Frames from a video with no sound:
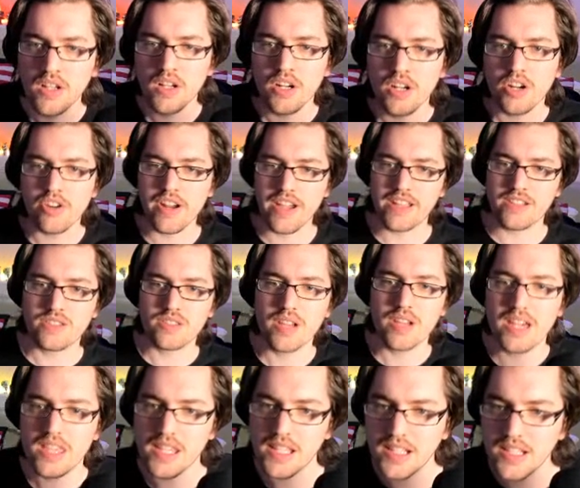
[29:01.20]
Alright, so
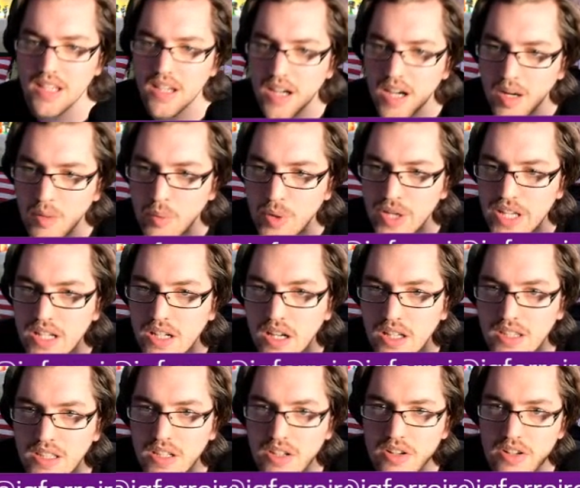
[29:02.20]
I think we got
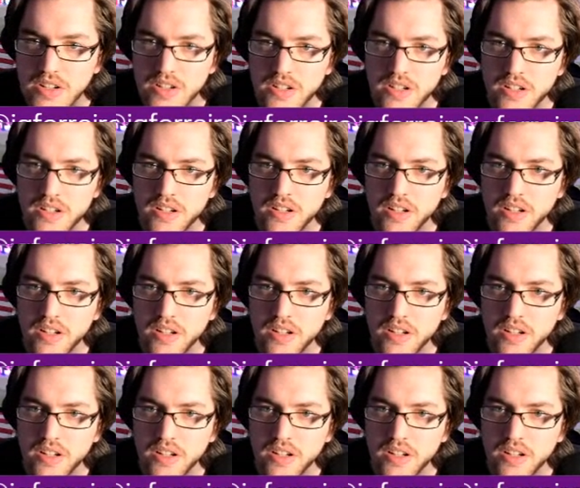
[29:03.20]
the order.